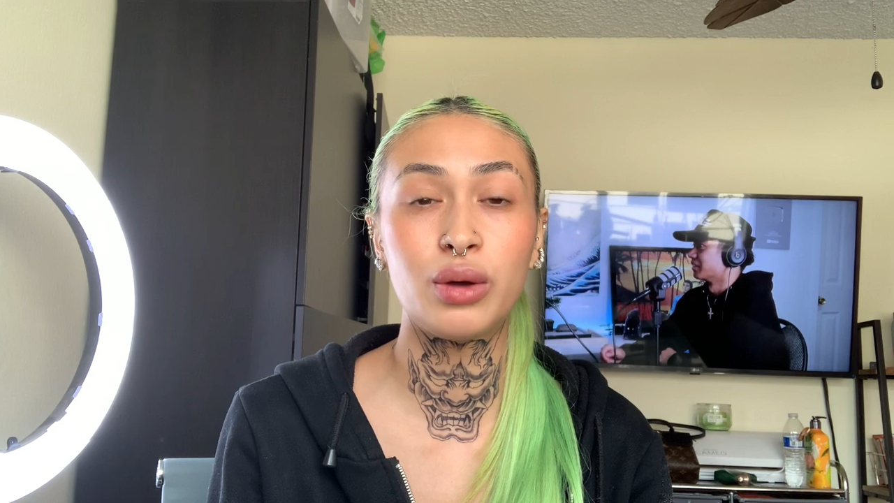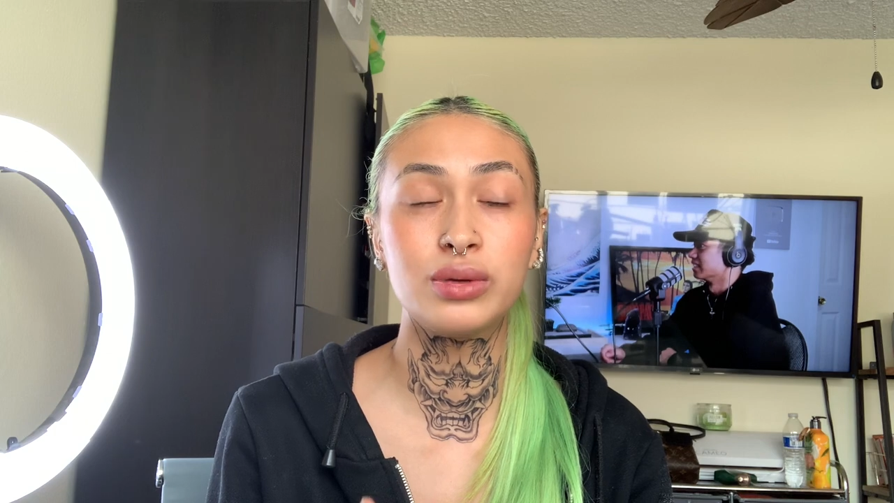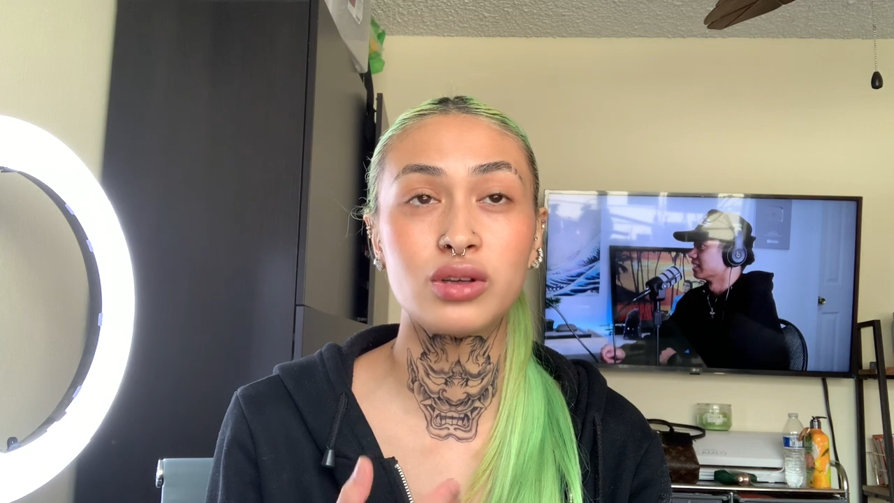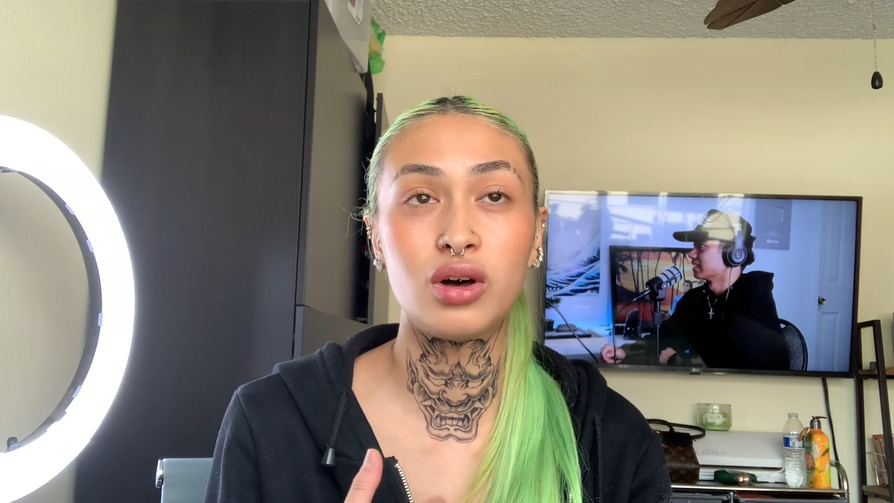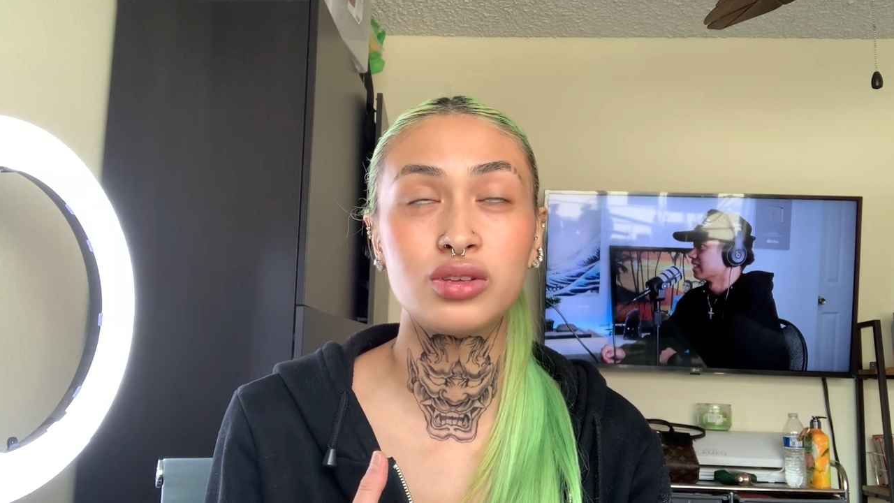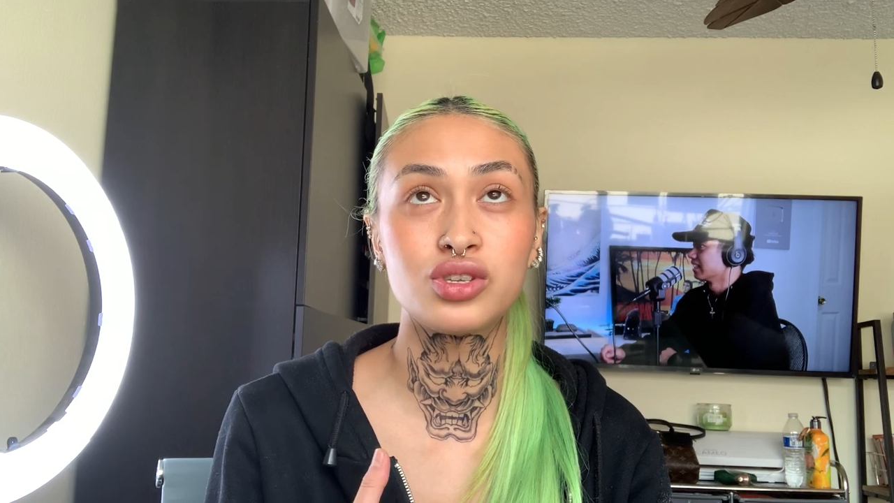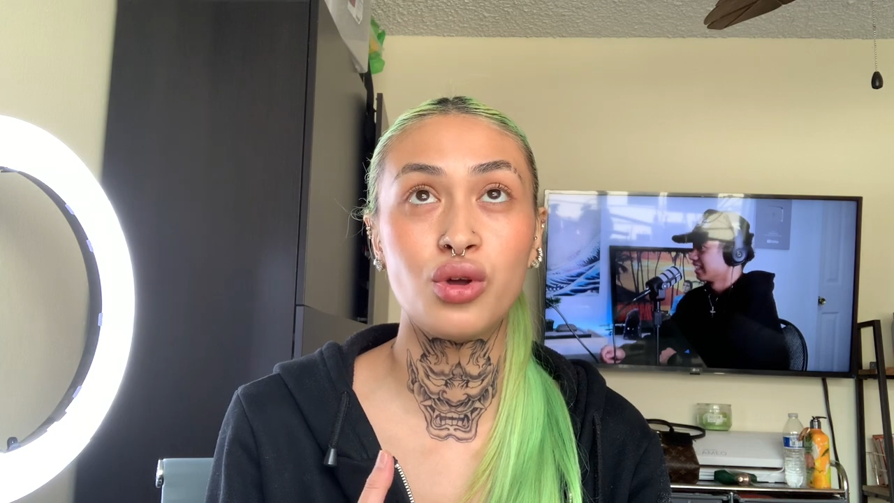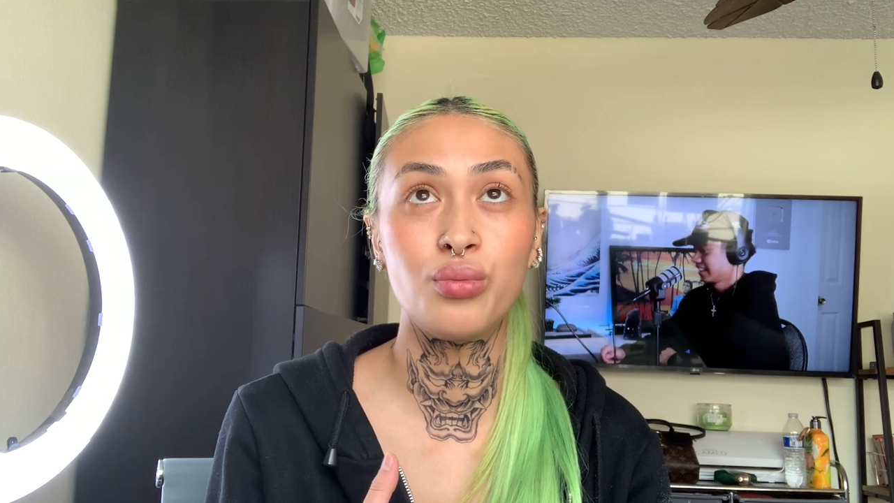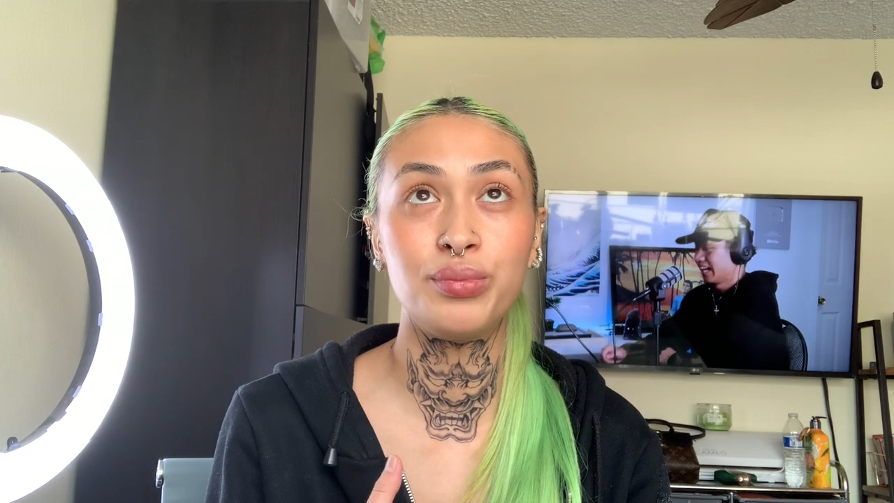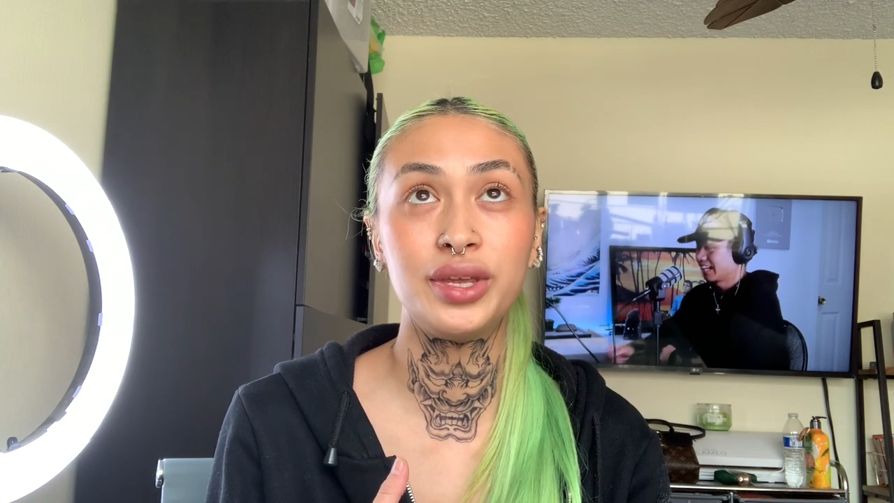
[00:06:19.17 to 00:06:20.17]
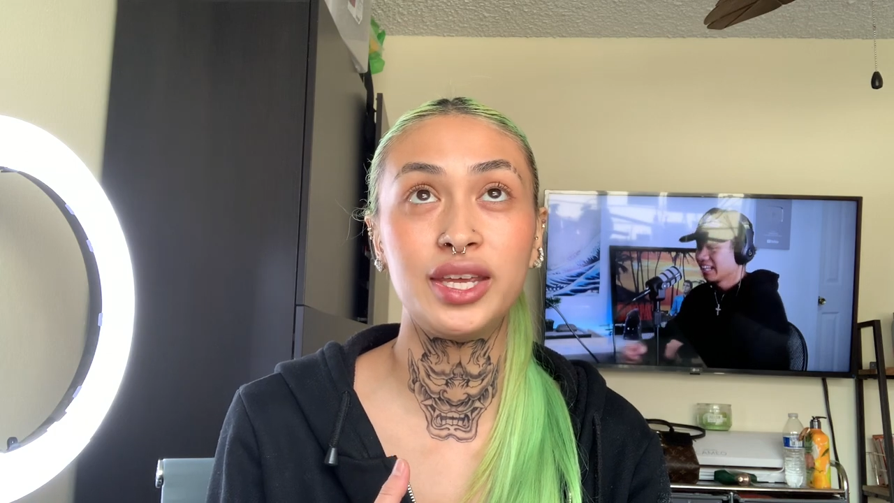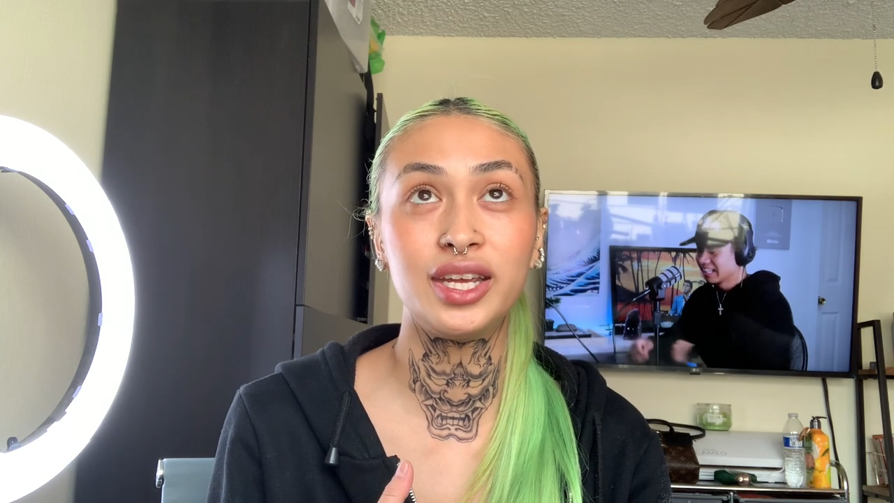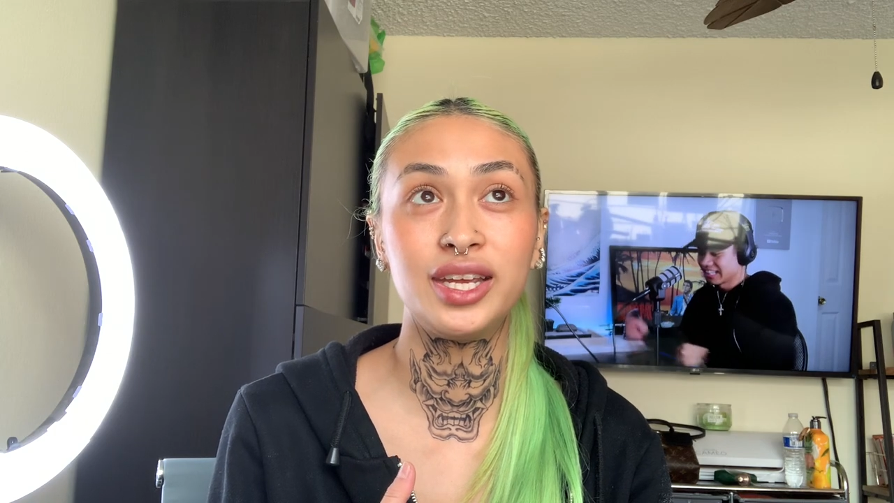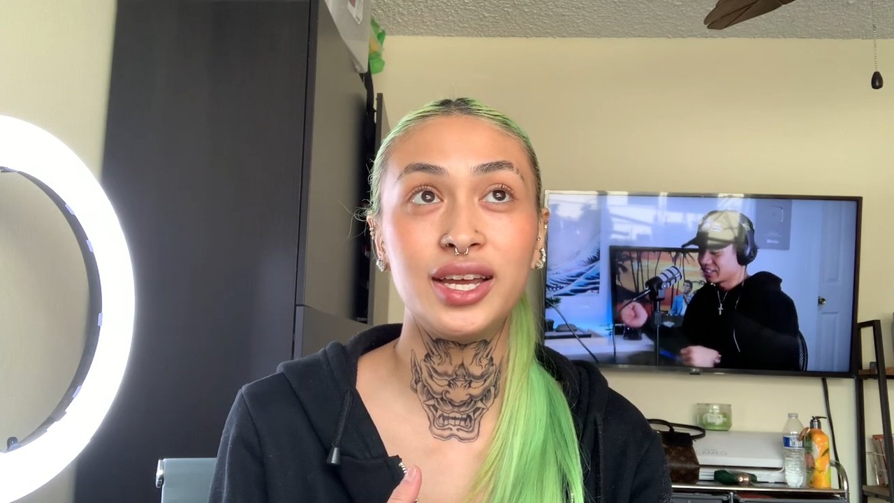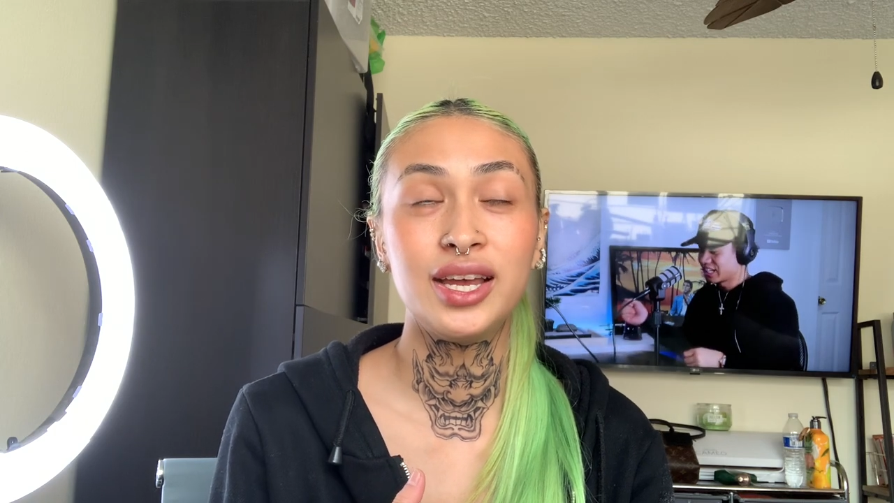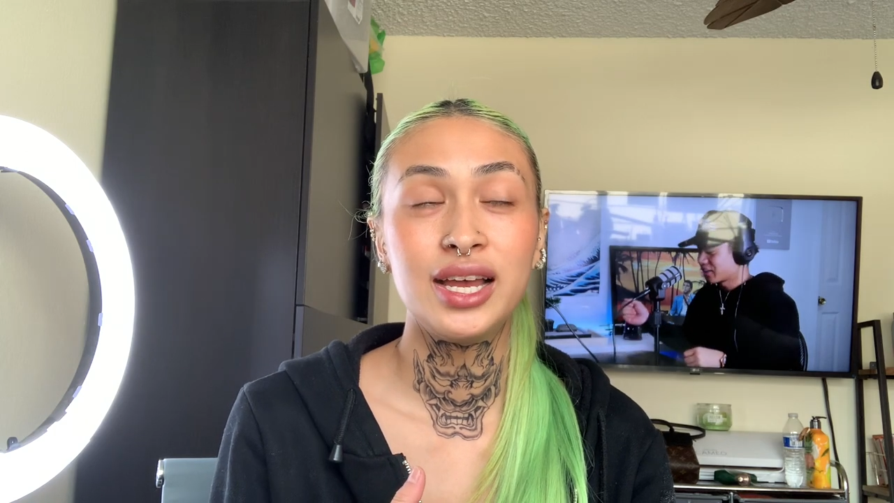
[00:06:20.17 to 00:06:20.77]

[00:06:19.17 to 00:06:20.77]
was also me